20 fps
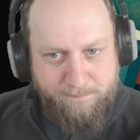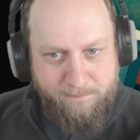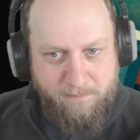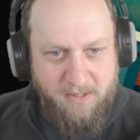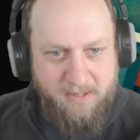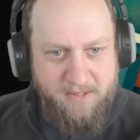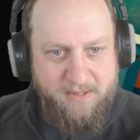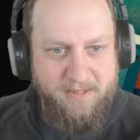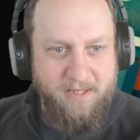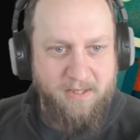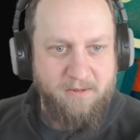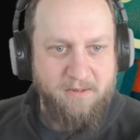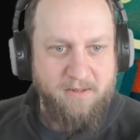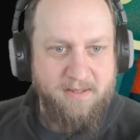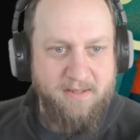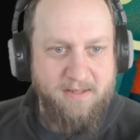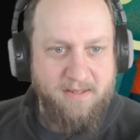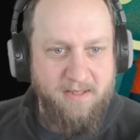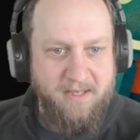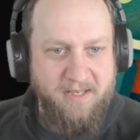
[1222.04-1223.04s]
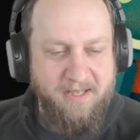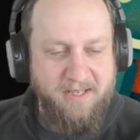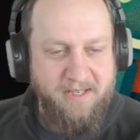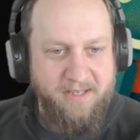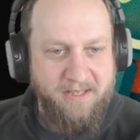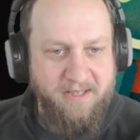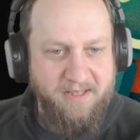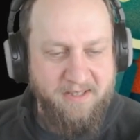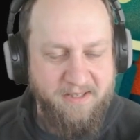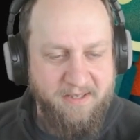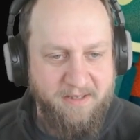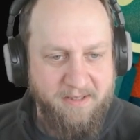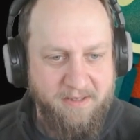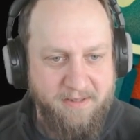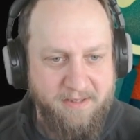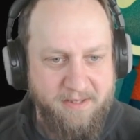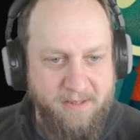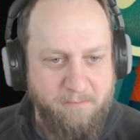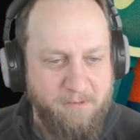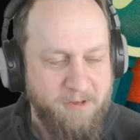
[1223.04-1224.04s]
sounds like
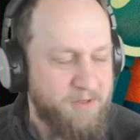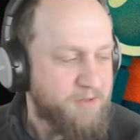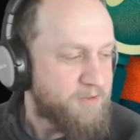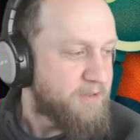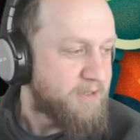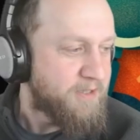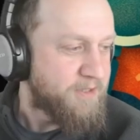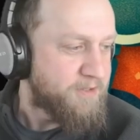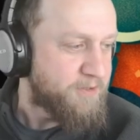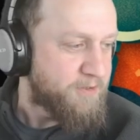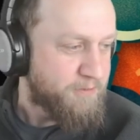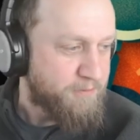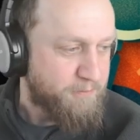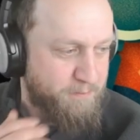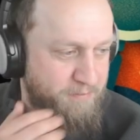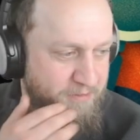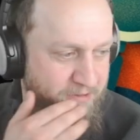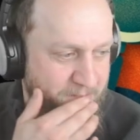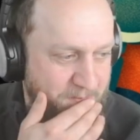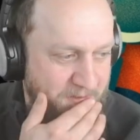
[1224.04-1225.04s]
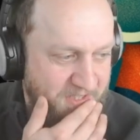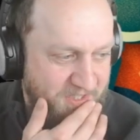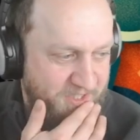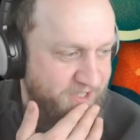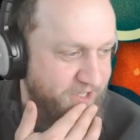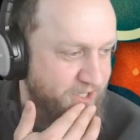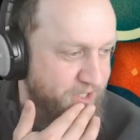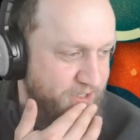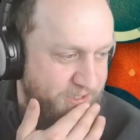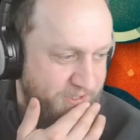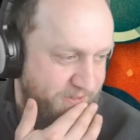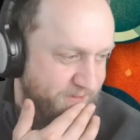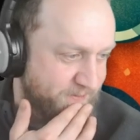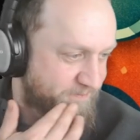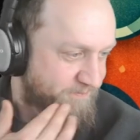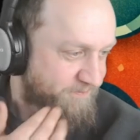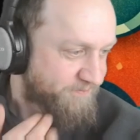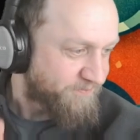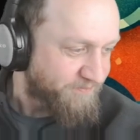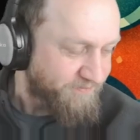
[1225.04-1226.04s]
someone tries to do prompt injection.
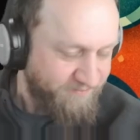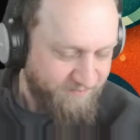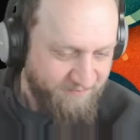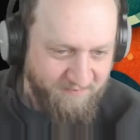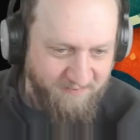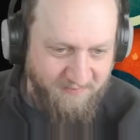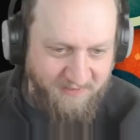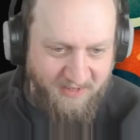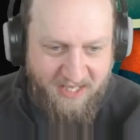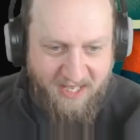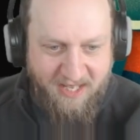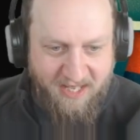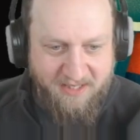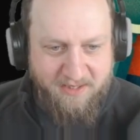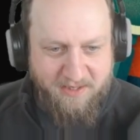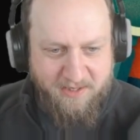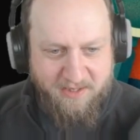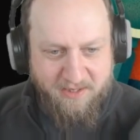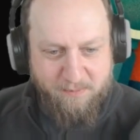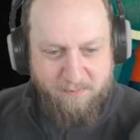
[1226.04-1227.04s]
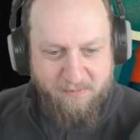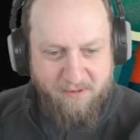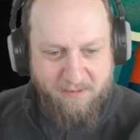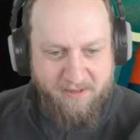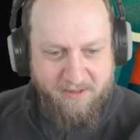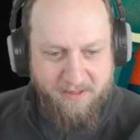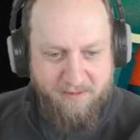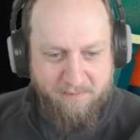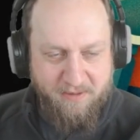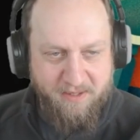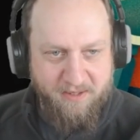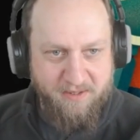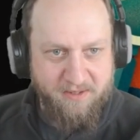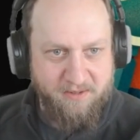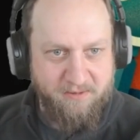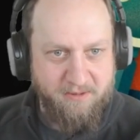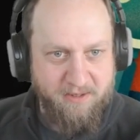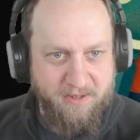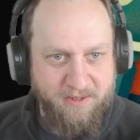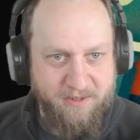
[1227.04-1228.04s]
And this is probably the
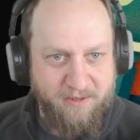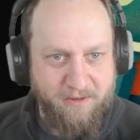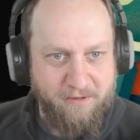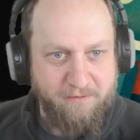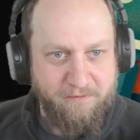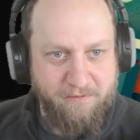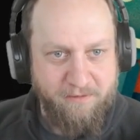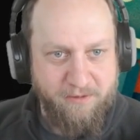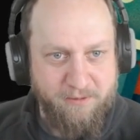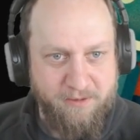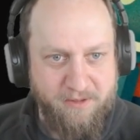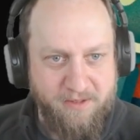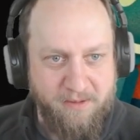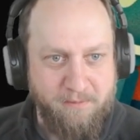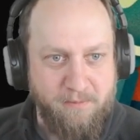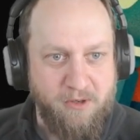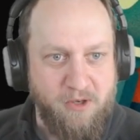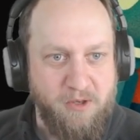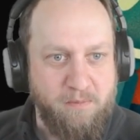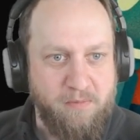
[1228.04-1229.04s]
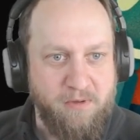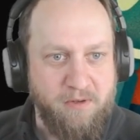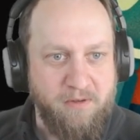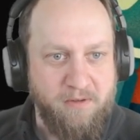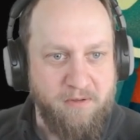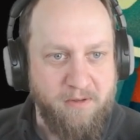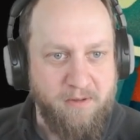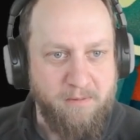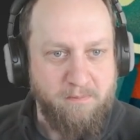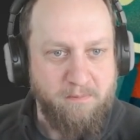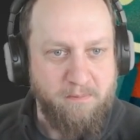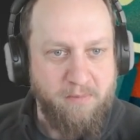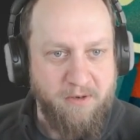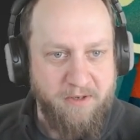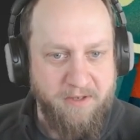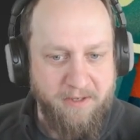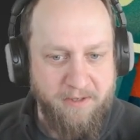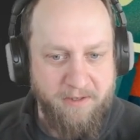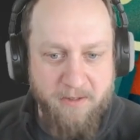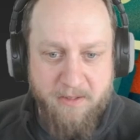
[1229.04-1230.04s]
biggest risk of using Moltbook or
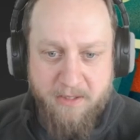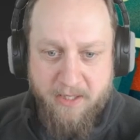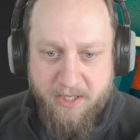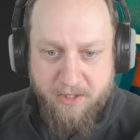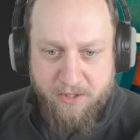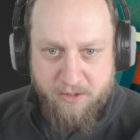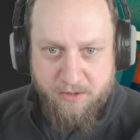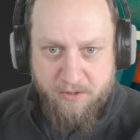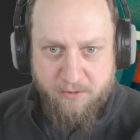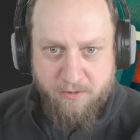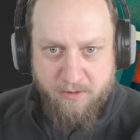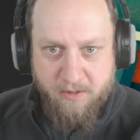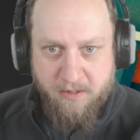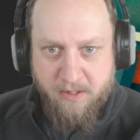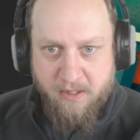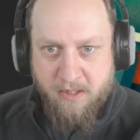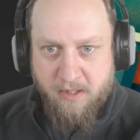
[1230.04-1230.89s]
pointing an agent to it.